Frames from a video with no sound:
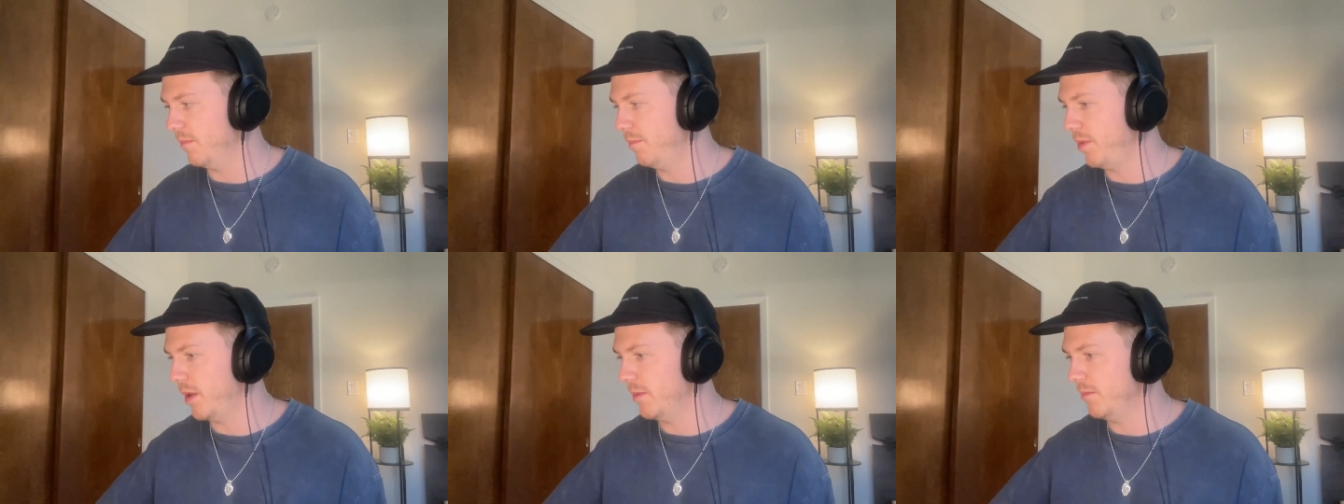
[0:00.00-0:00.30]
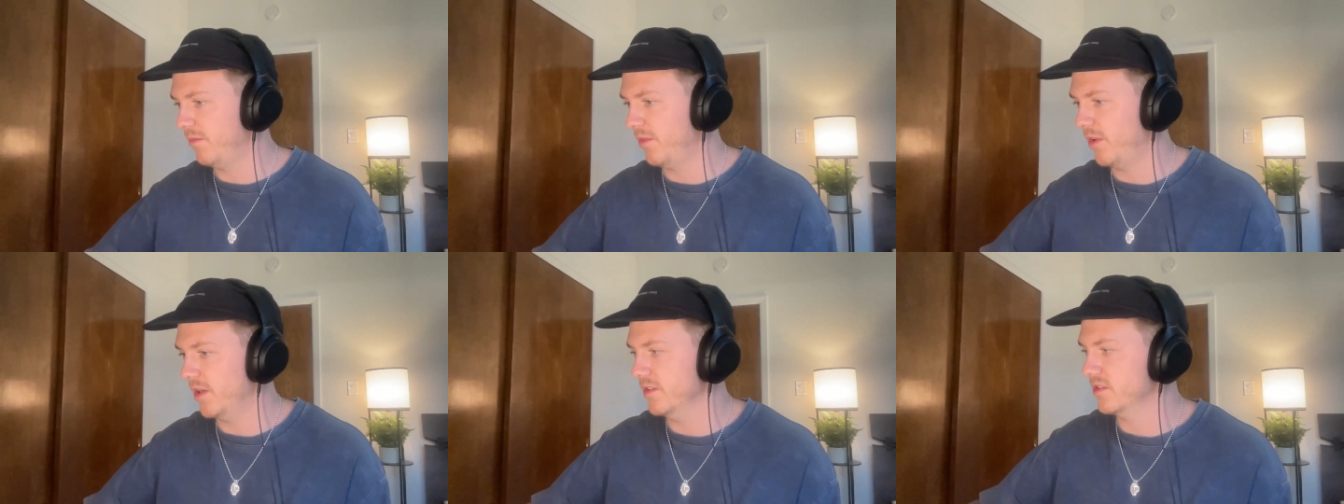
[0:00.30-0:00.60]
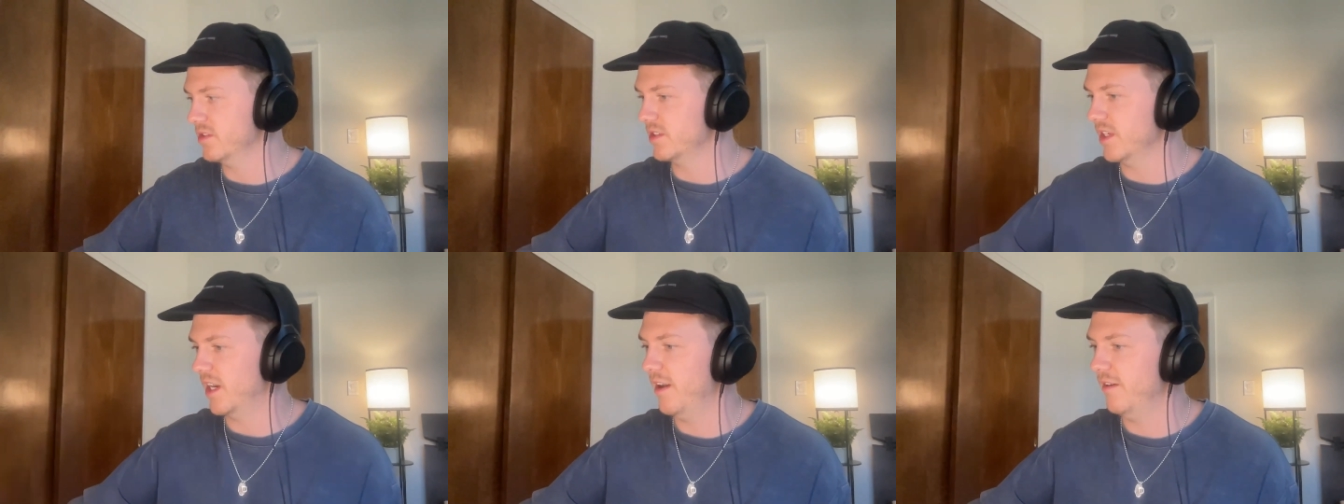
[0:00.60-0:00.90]
pump fund
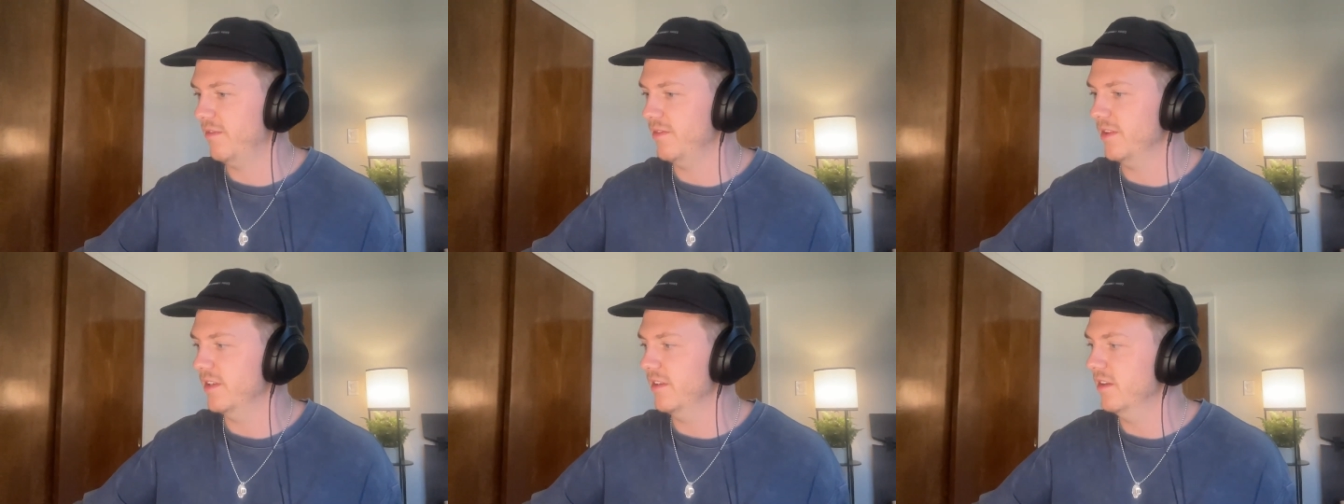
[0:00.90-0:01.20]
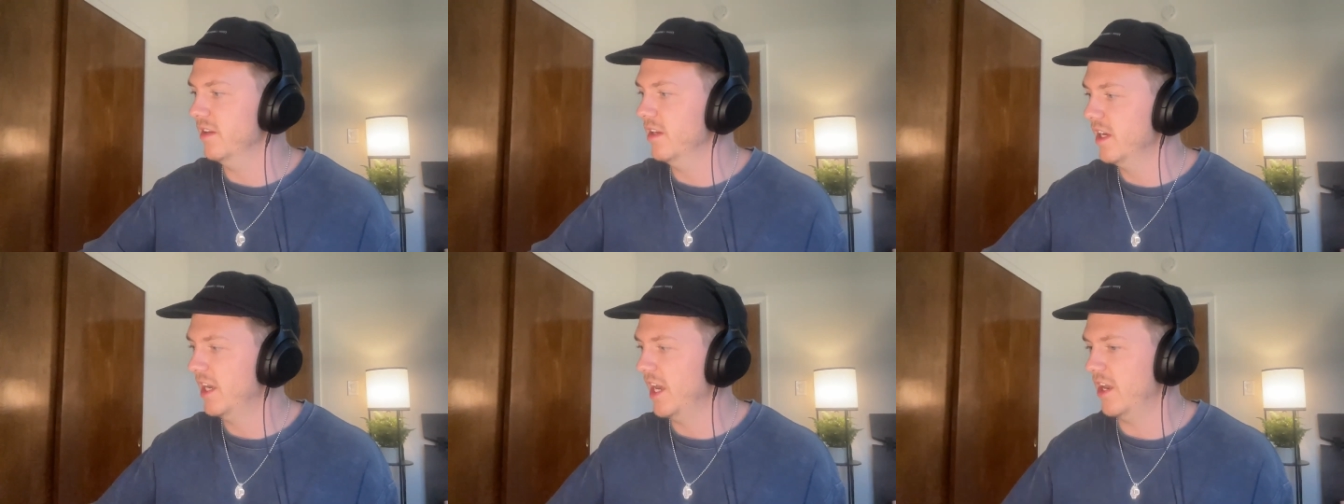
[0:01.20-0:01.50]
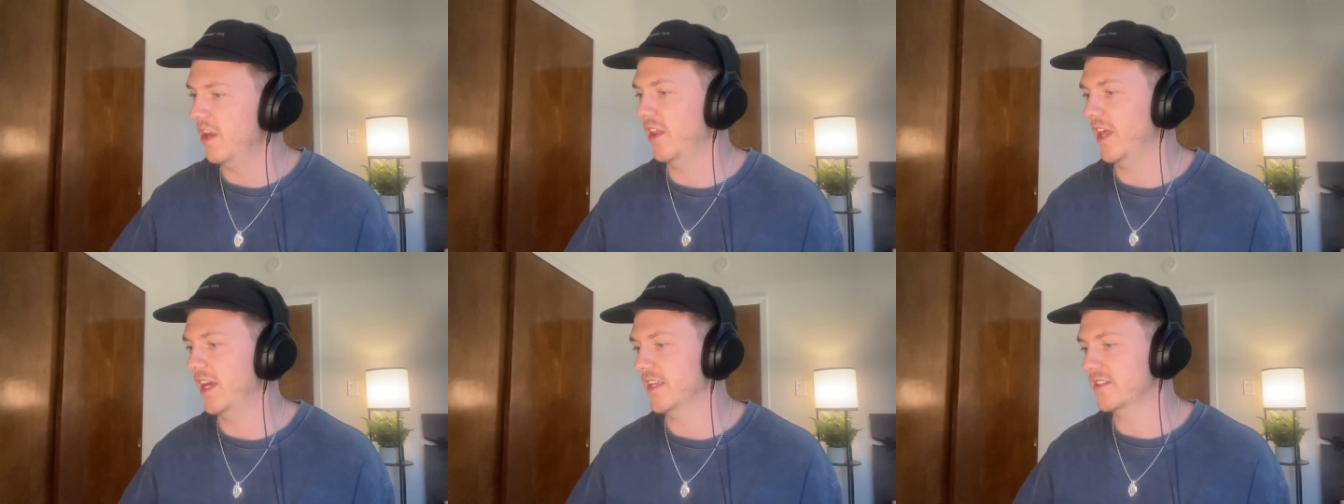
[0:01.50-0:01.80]
stuff and
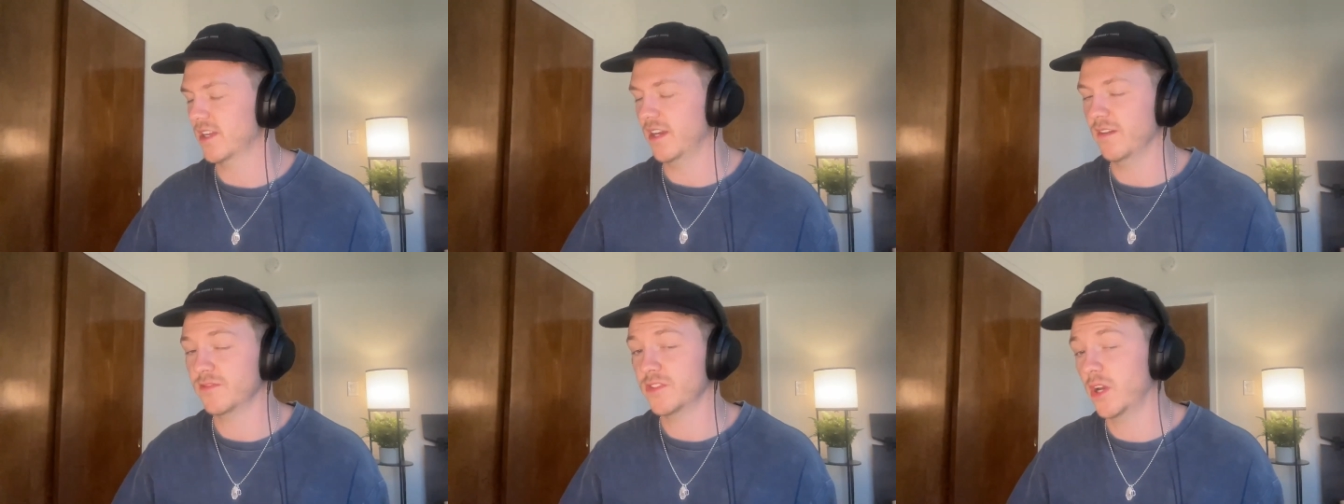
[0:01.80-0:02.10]
all that stuff.